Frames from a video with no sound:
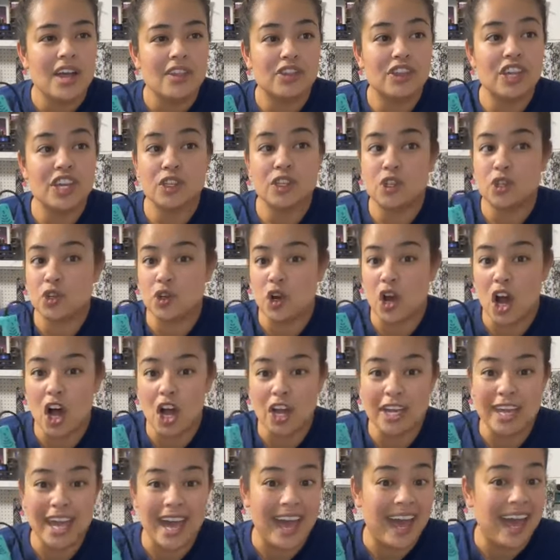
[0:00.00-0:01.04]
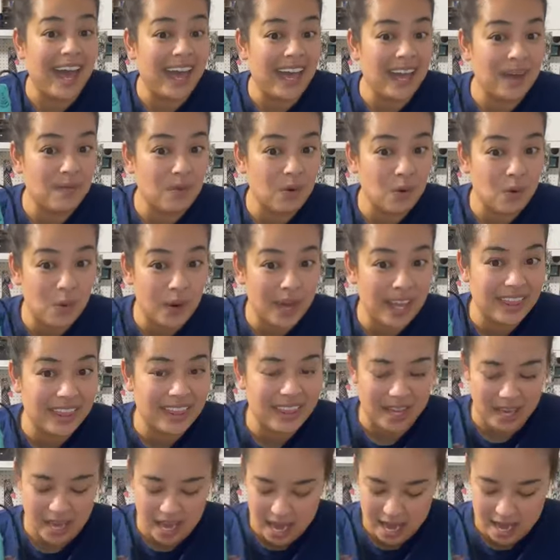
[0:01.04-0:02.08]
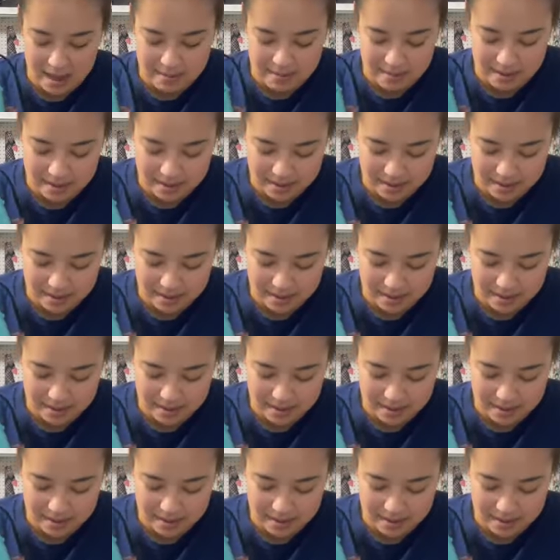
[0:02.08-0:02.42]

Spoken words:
The straw came with the cup.